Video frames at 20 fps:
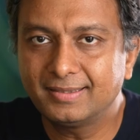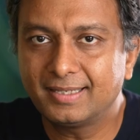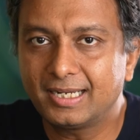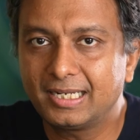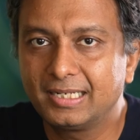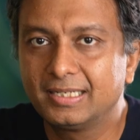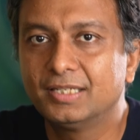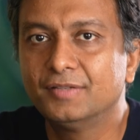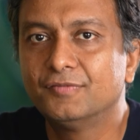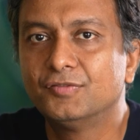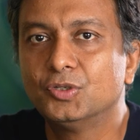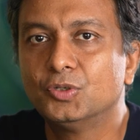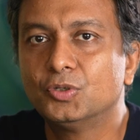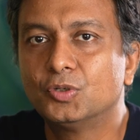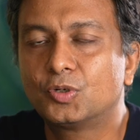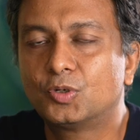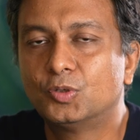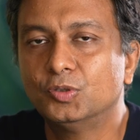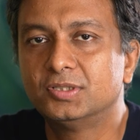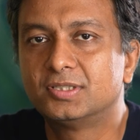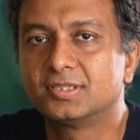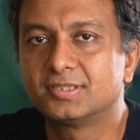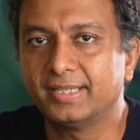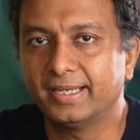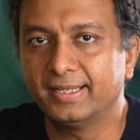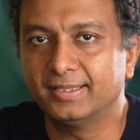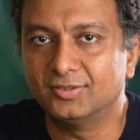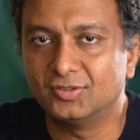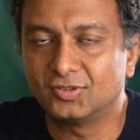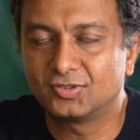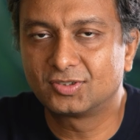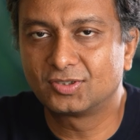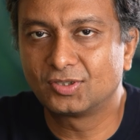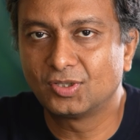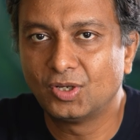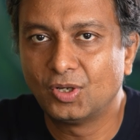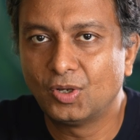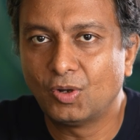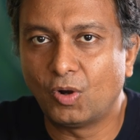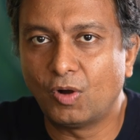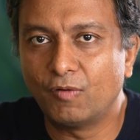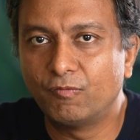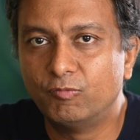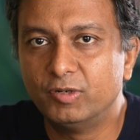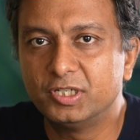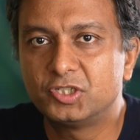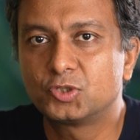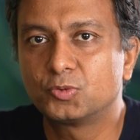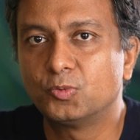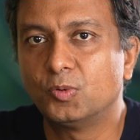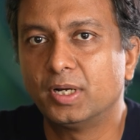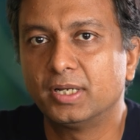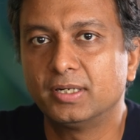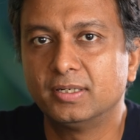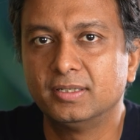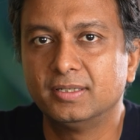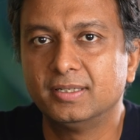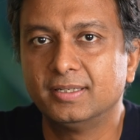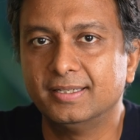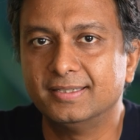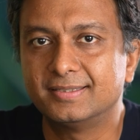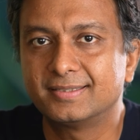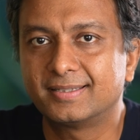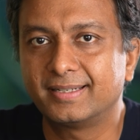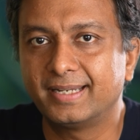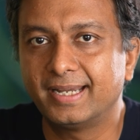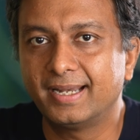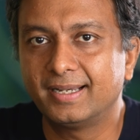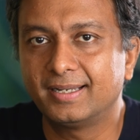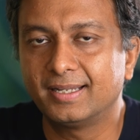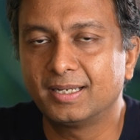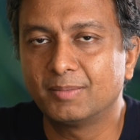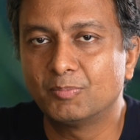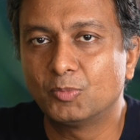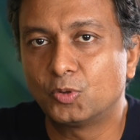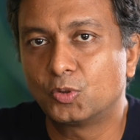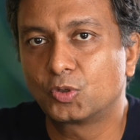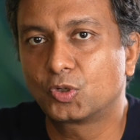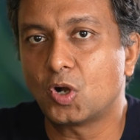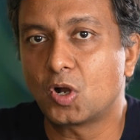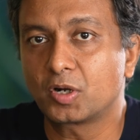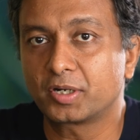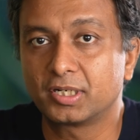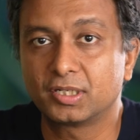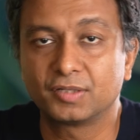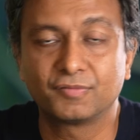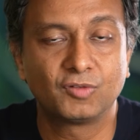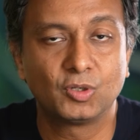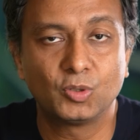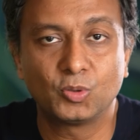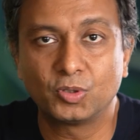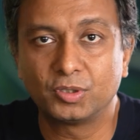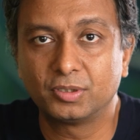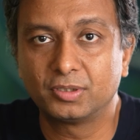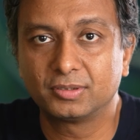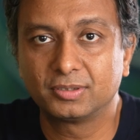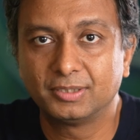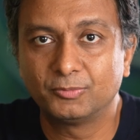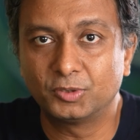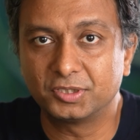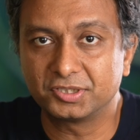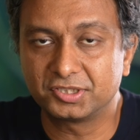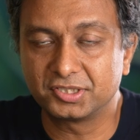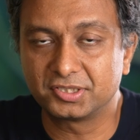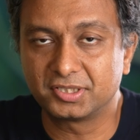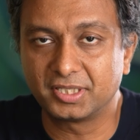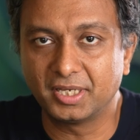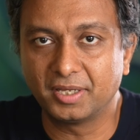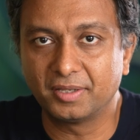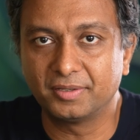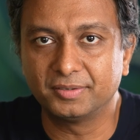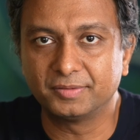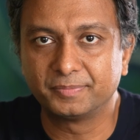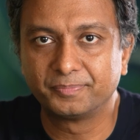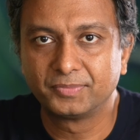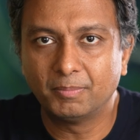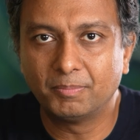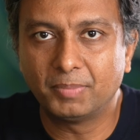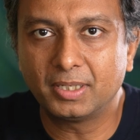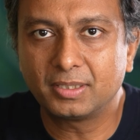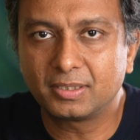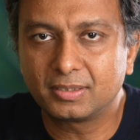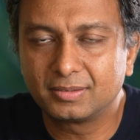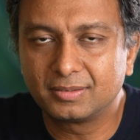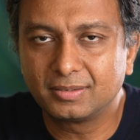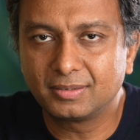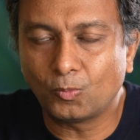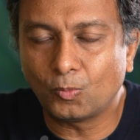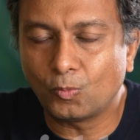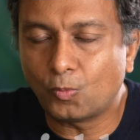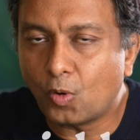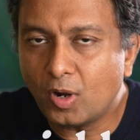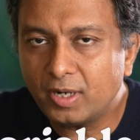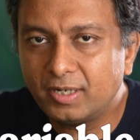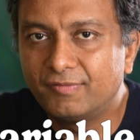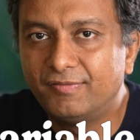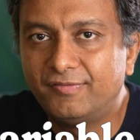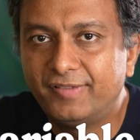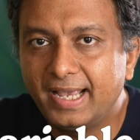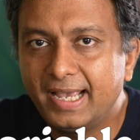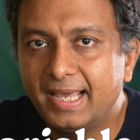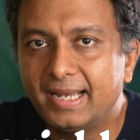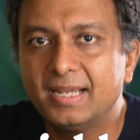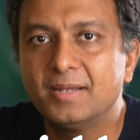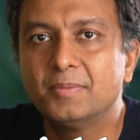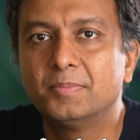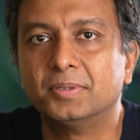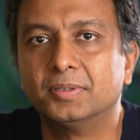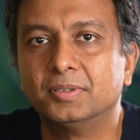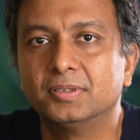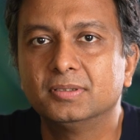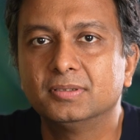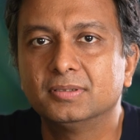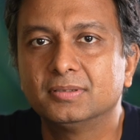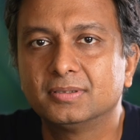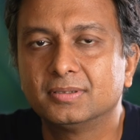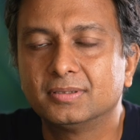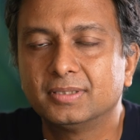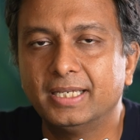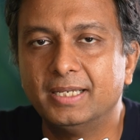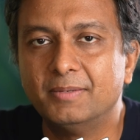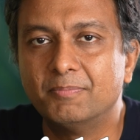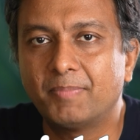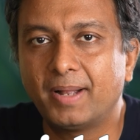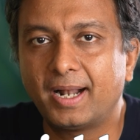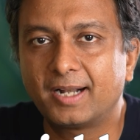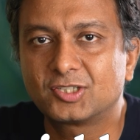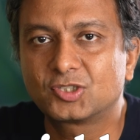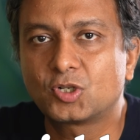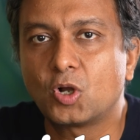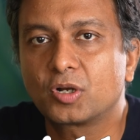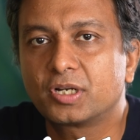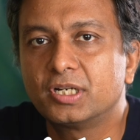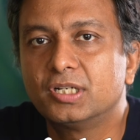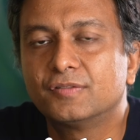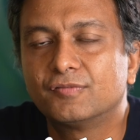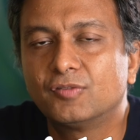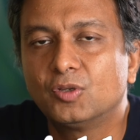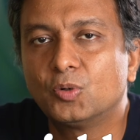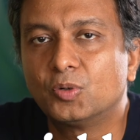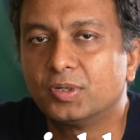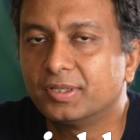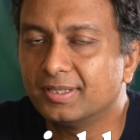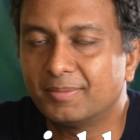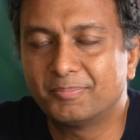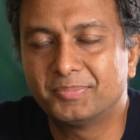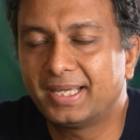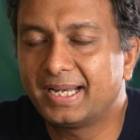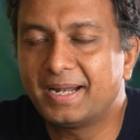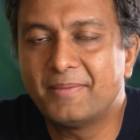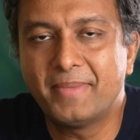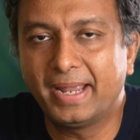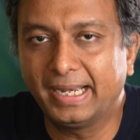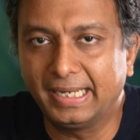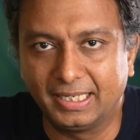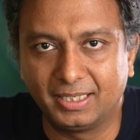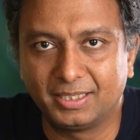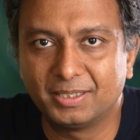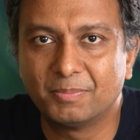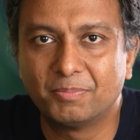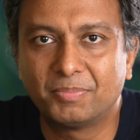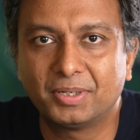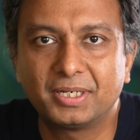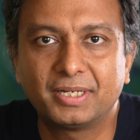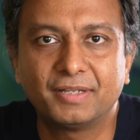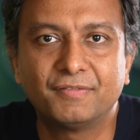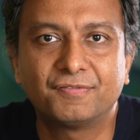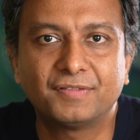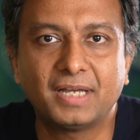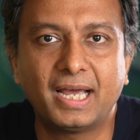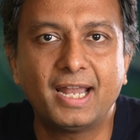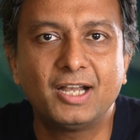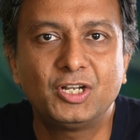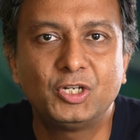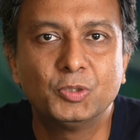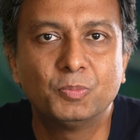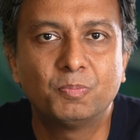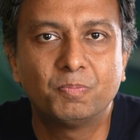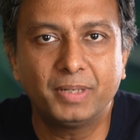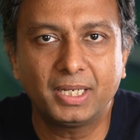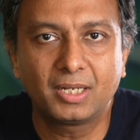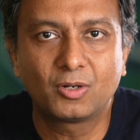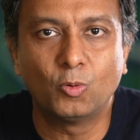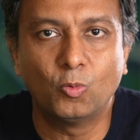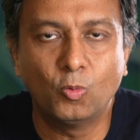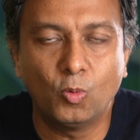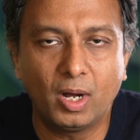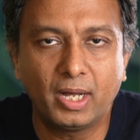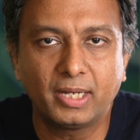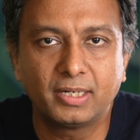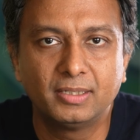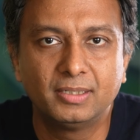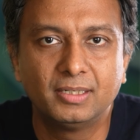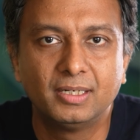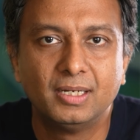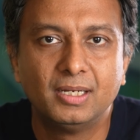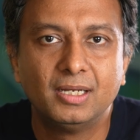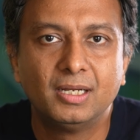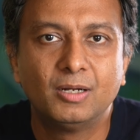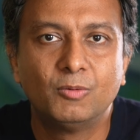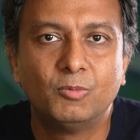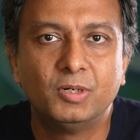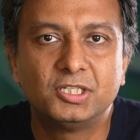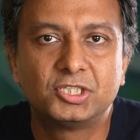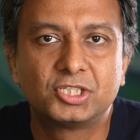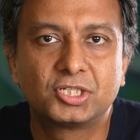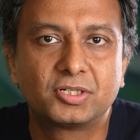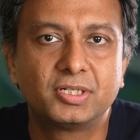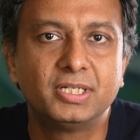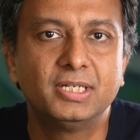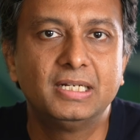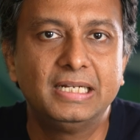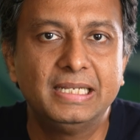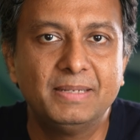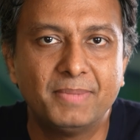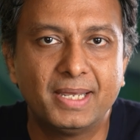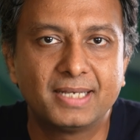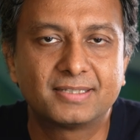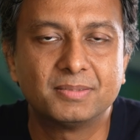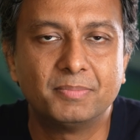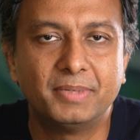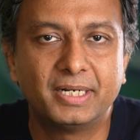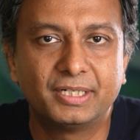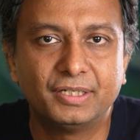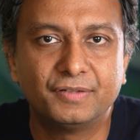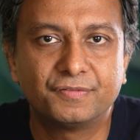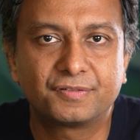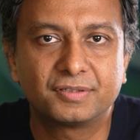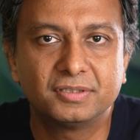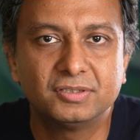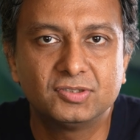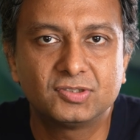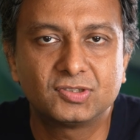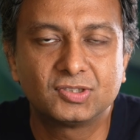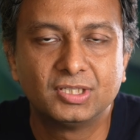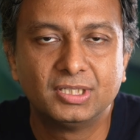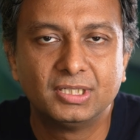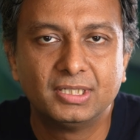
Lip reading: that will give you a good sense of which one is creating more cognitive load versus the other. But what variable impacts cognitive load? There are many, but if I had to pick one which really makes a big difference,